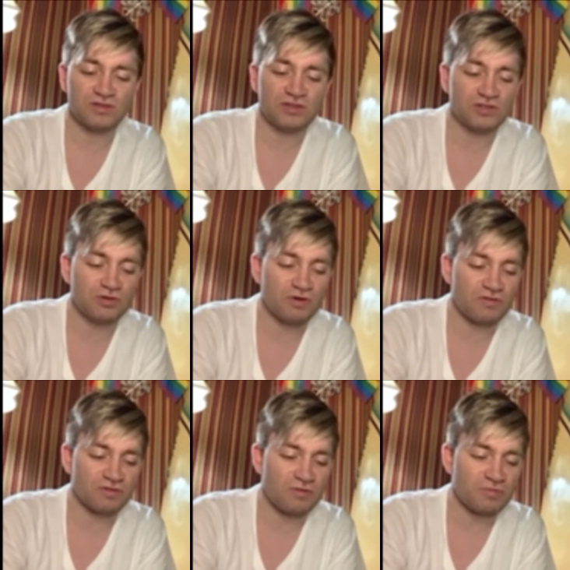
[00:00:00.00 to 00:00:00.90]
do
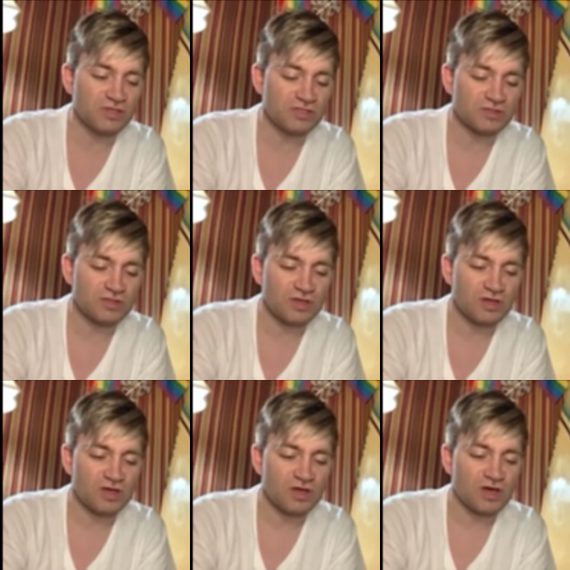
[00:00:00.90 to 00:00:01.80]
other weapons.
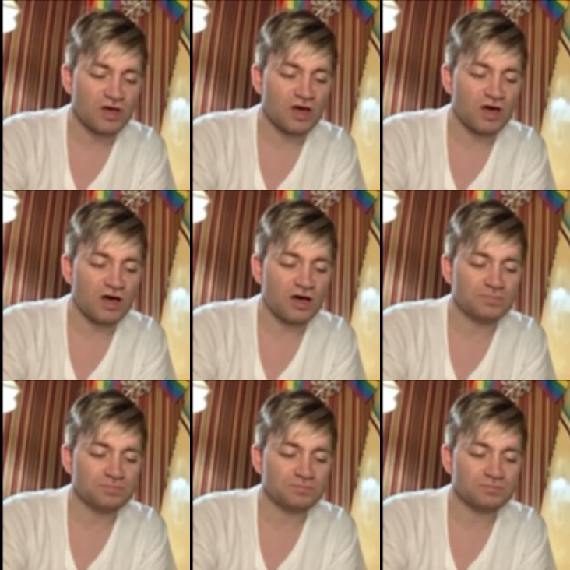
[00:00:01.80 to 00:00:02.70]
And